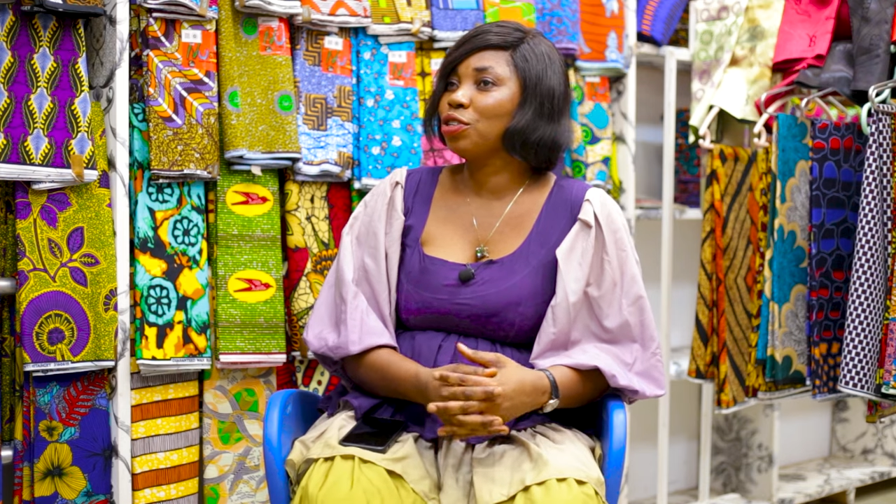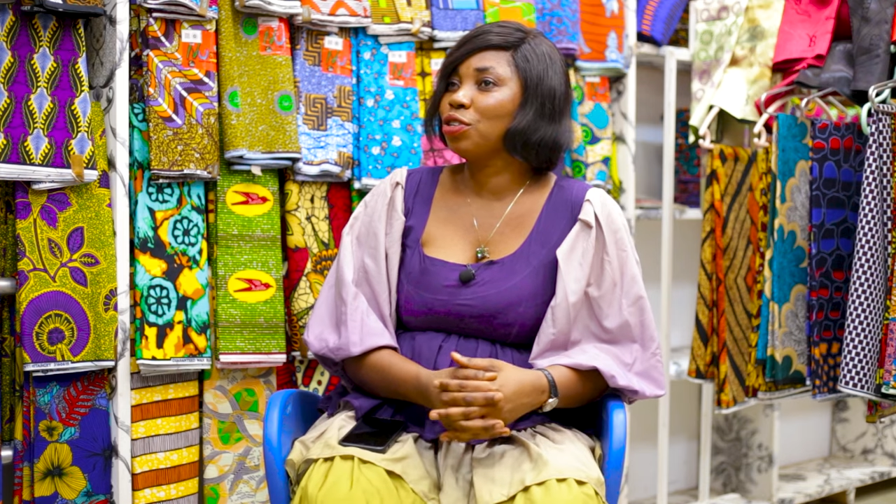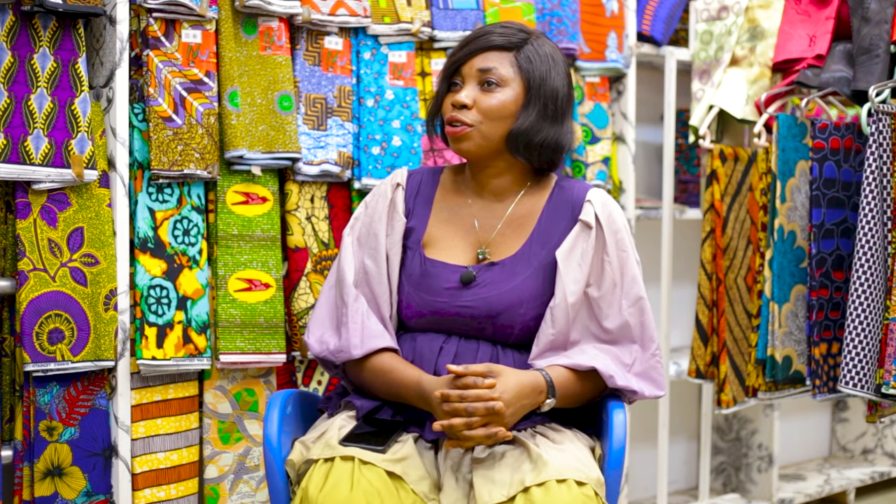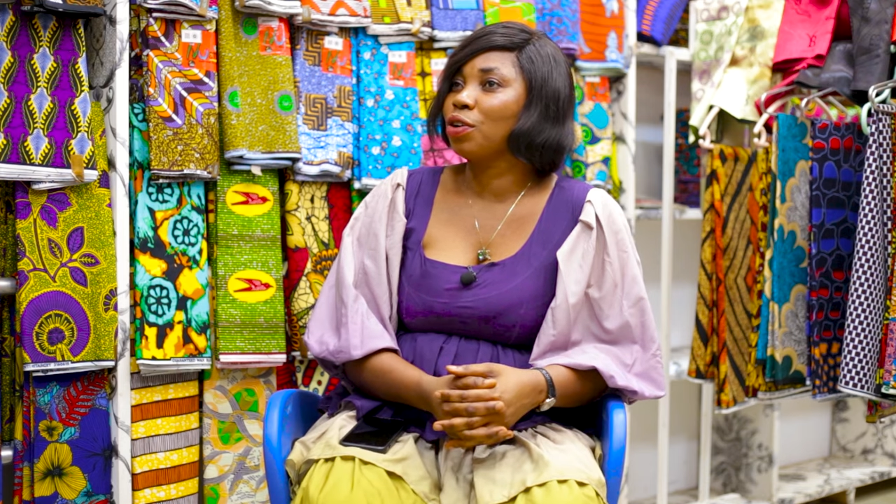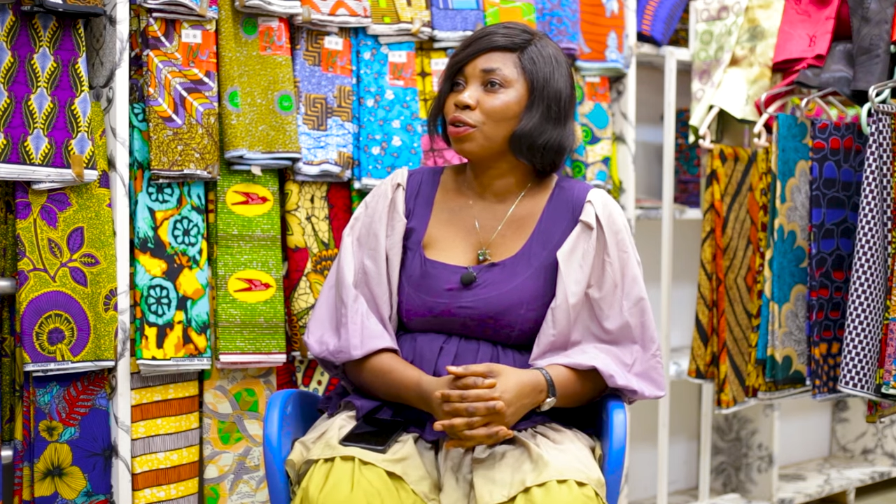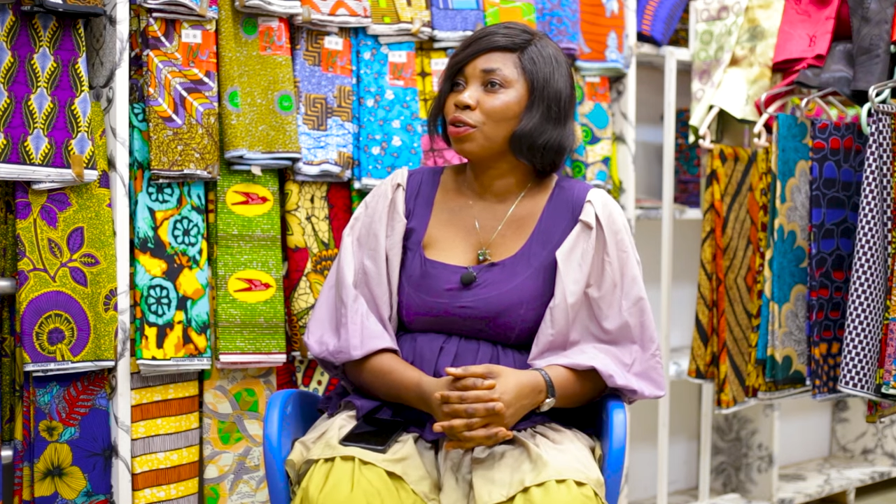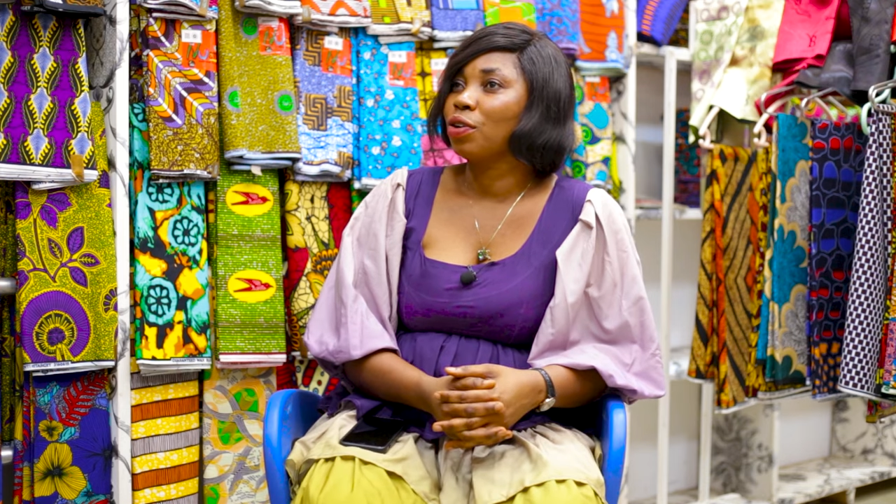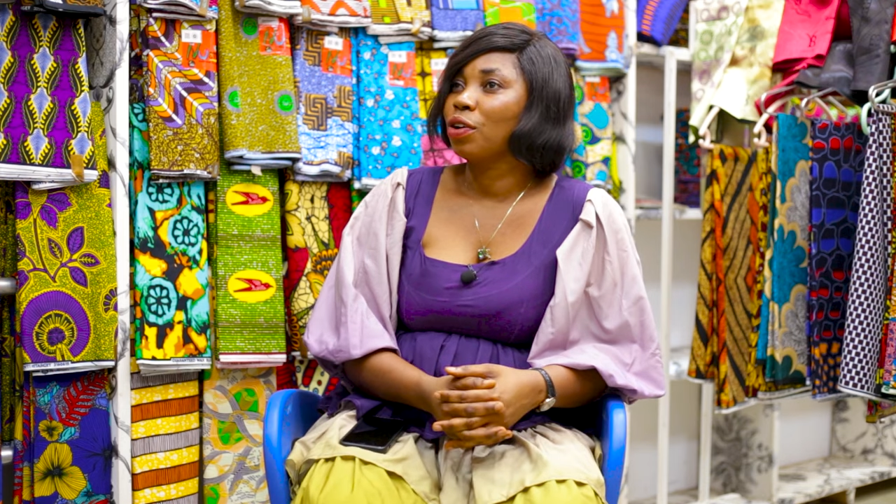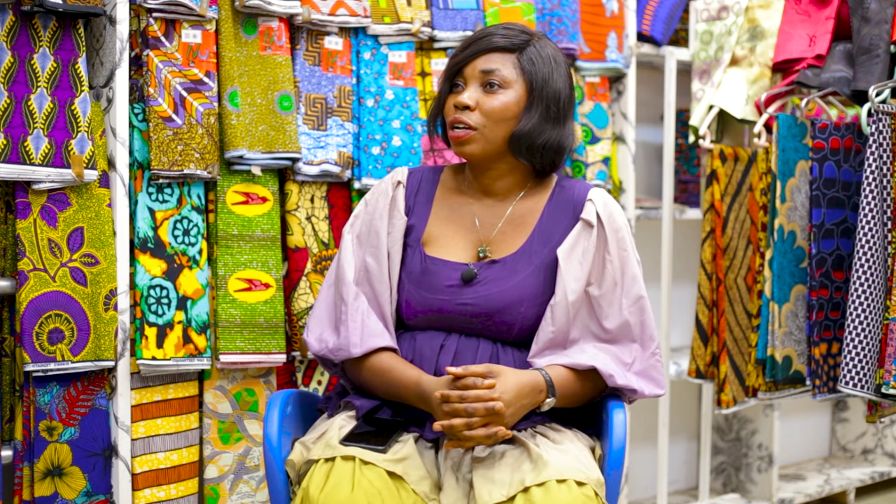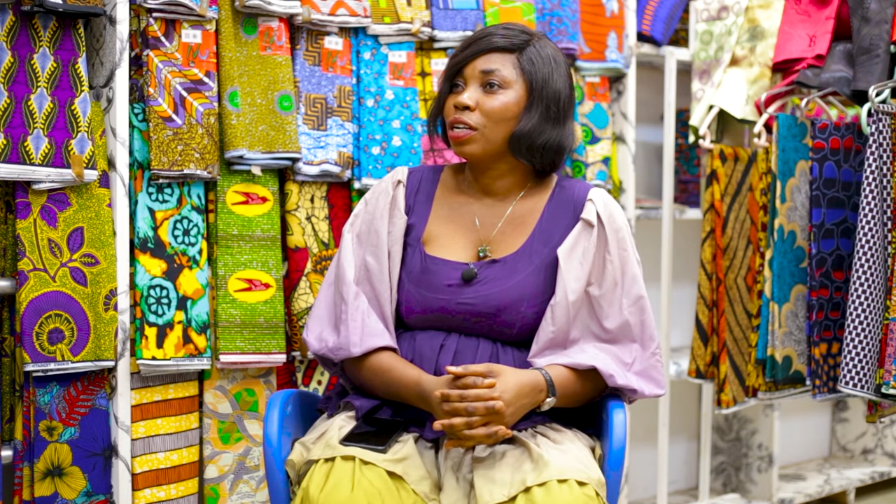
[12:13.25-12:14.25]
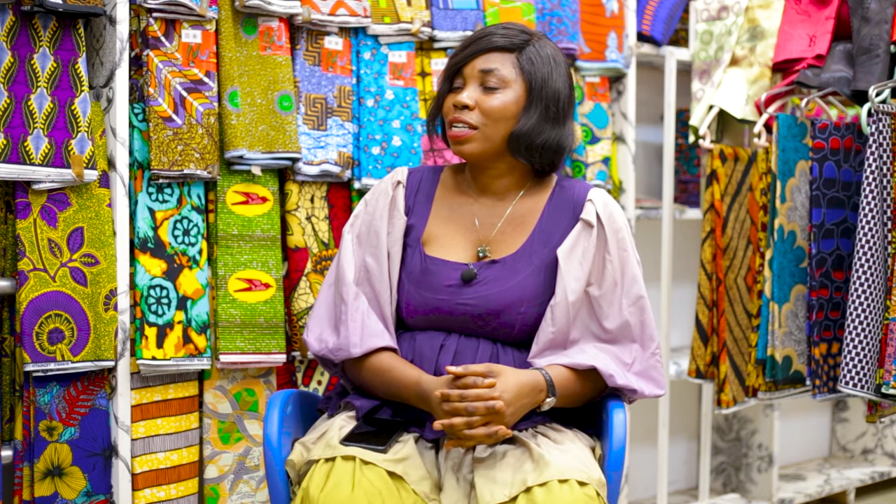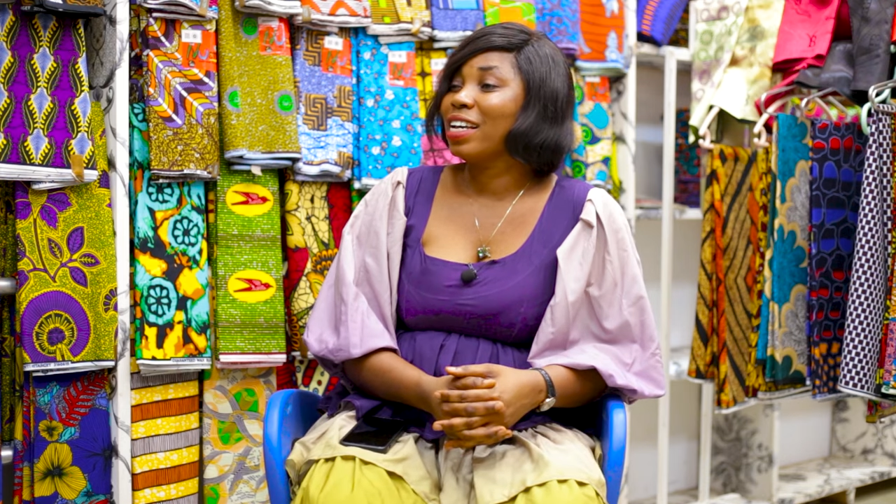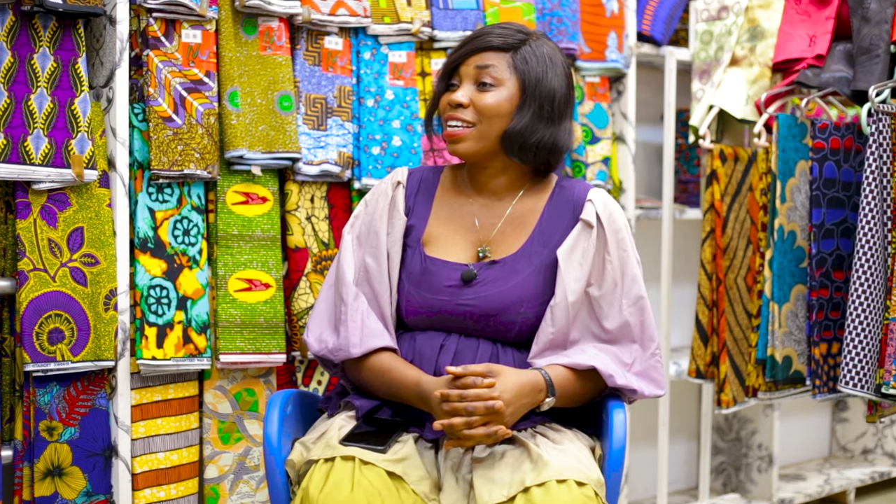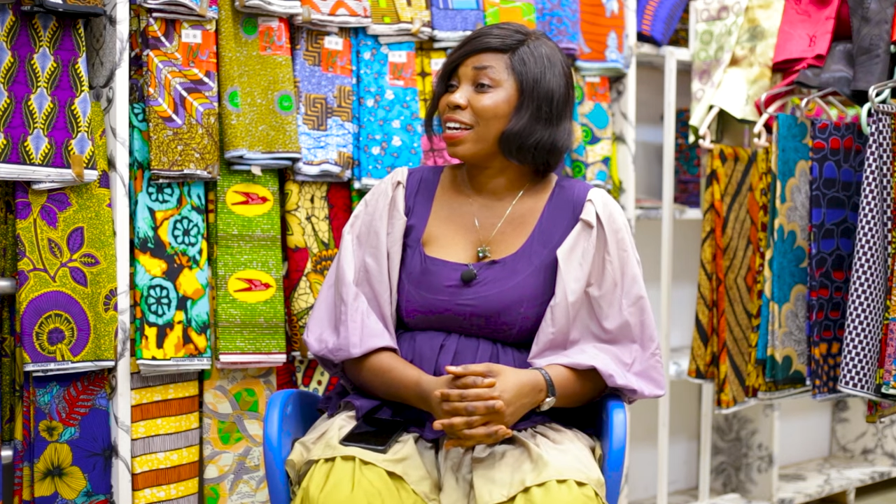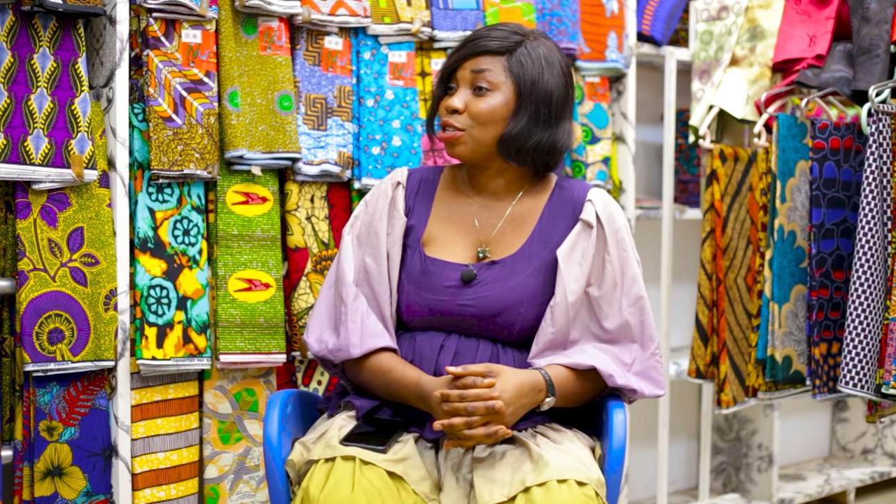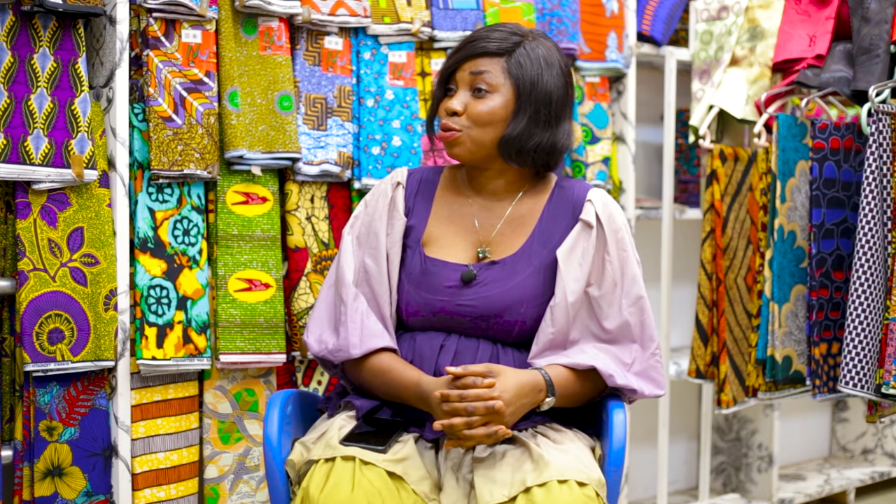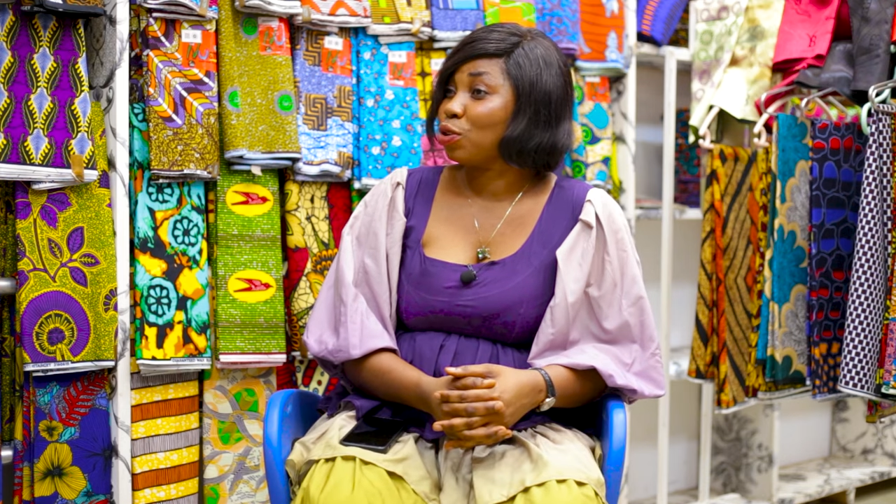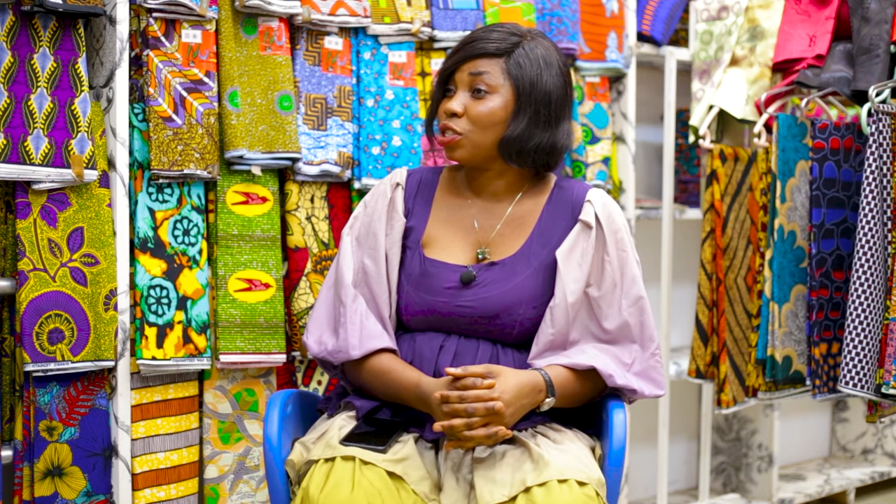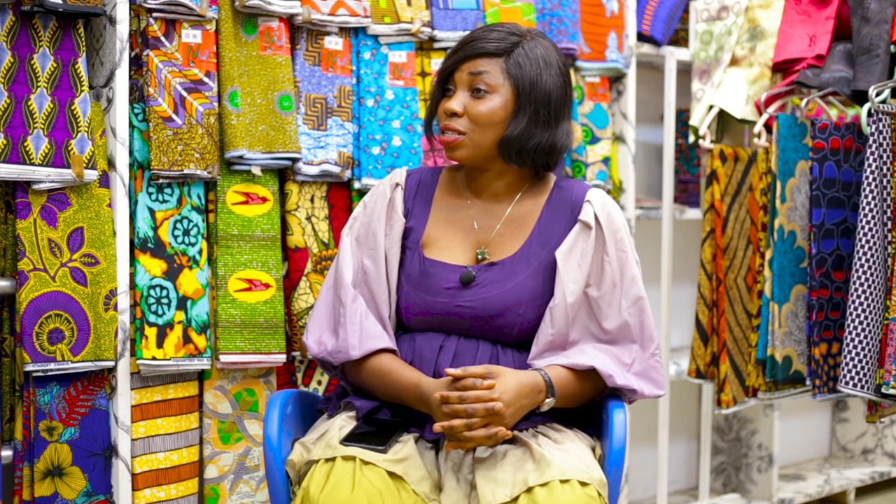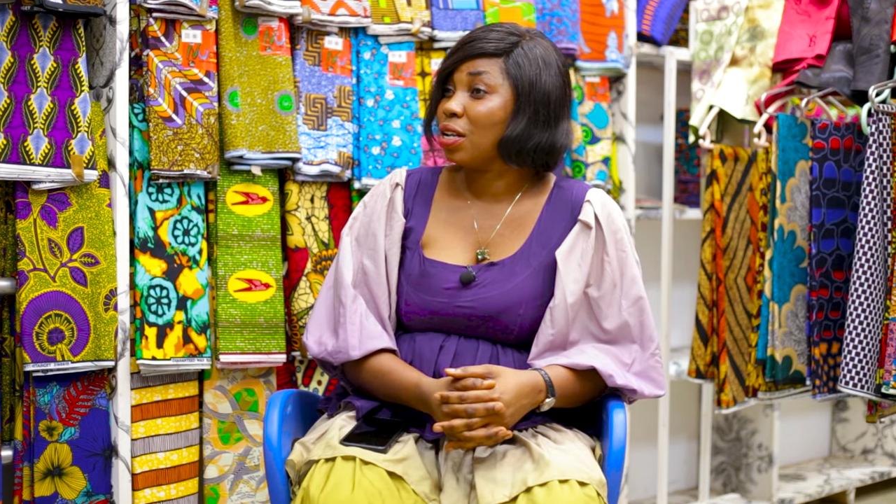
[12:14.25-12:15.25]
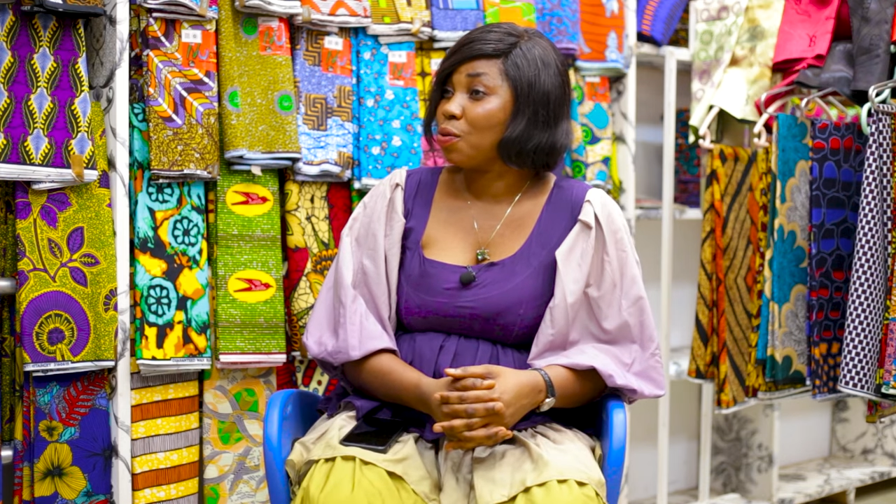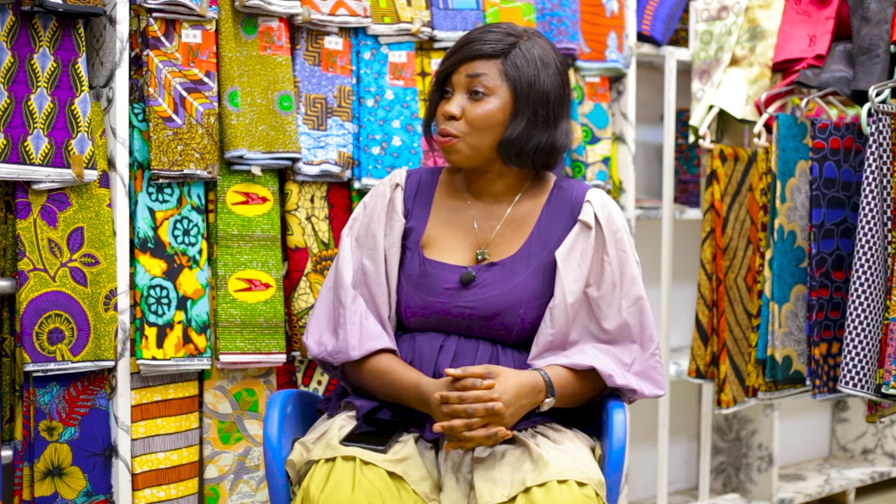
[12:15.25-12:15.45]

sure they get what they